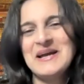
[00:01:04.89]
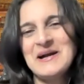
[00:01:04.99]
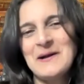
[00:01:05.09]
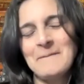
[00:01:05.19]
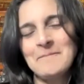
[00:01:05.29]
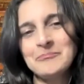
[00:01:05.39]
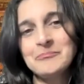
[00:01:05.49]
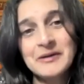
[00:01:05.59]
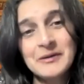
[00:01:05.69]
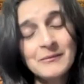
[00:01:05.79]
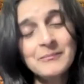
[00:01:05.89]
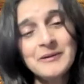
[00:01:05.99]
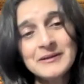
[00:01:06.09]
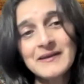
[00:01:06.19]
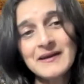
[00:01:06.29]

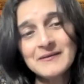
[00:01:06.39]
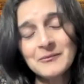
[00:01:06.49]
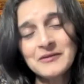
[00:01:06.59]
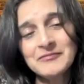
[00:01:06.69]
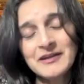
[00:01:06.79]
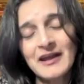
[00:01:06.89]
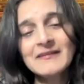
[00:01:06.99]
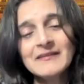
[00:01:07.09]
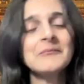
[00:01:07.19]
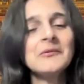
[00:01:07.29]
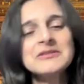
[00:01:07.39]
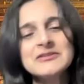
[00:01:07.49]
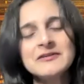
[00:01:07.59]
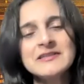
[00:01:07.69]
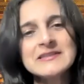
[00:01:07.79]
But then we forget that most
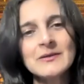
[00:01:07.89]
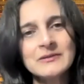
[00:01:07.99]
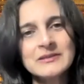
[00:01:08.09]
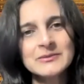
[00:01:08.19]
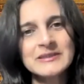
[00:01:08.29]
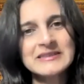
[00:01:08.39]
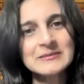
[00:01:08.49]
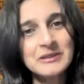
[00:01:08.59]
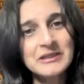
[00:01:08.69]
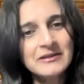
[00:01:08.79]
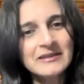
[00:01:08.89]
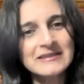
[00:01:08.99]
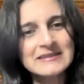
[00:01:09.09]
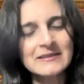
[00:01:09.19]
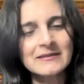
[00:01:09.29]
of us also
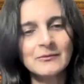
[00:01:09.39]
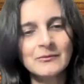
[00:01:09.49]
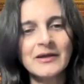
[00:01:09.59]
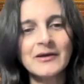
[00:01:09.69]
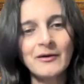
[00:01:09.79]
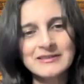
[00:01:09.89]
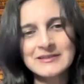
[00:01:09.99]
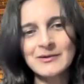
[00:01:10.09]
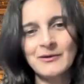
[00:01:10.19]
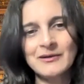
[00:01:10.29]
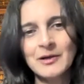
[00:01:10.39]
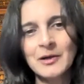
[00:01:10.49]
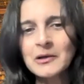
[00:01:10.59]
experience what I call a